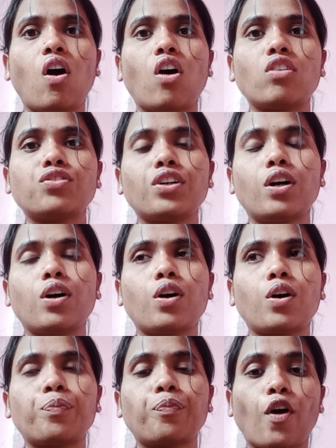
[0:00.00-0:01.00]
of
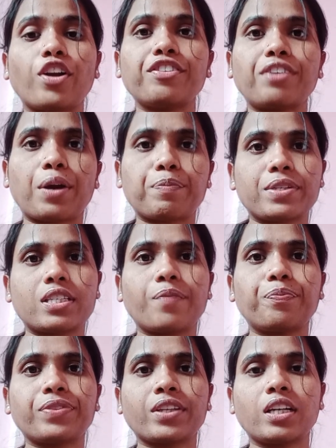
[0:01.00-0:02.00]
polypharmacy
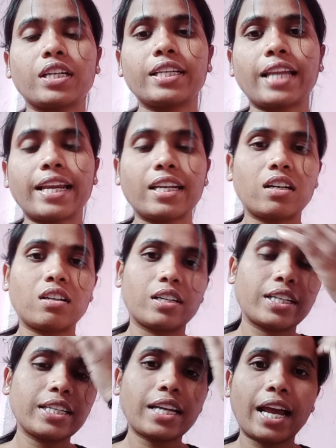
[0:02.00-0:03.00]
in
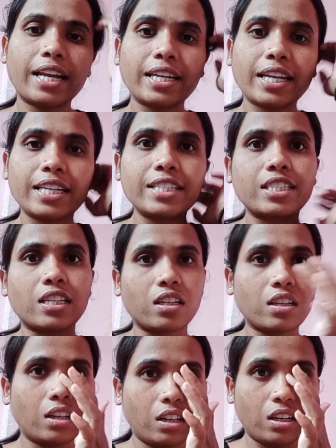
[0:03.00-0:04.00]
an
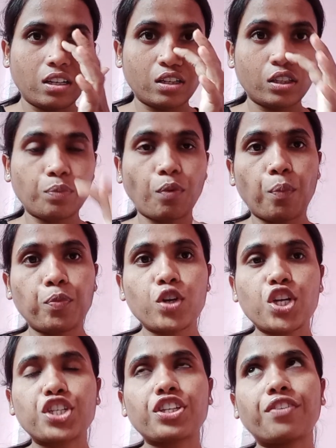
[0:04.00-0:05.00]
aging the
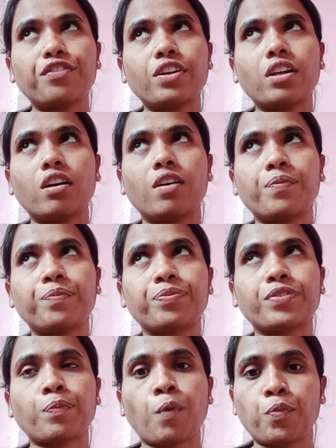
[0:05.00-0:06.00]
population
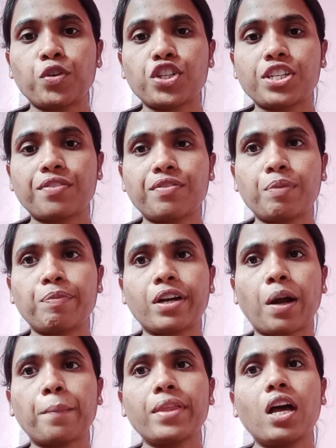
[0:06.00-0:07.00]
will
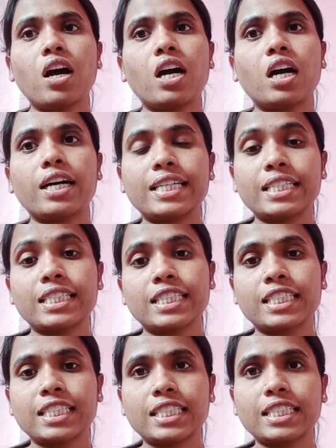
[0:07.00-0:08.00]
become
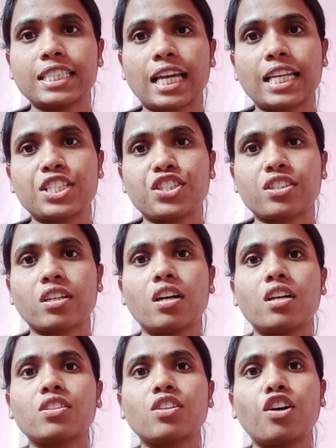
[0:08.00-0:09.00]
increasingly challenging.
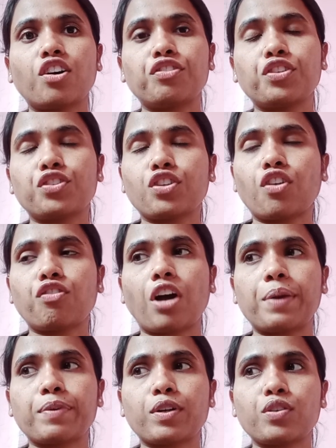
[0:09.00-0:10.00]
The future of
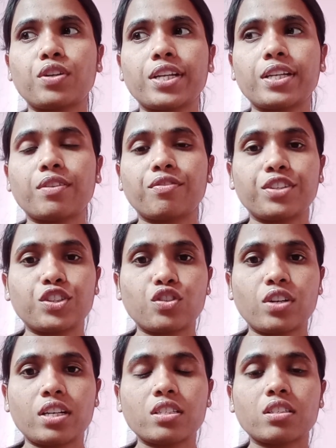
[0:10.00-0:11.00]

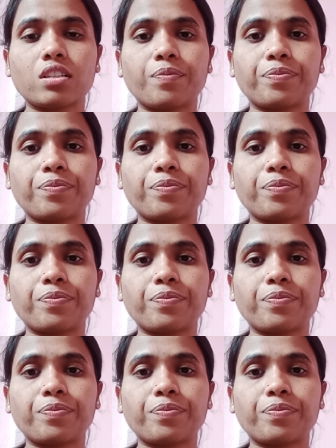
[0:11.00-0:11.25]
pharmacovigilance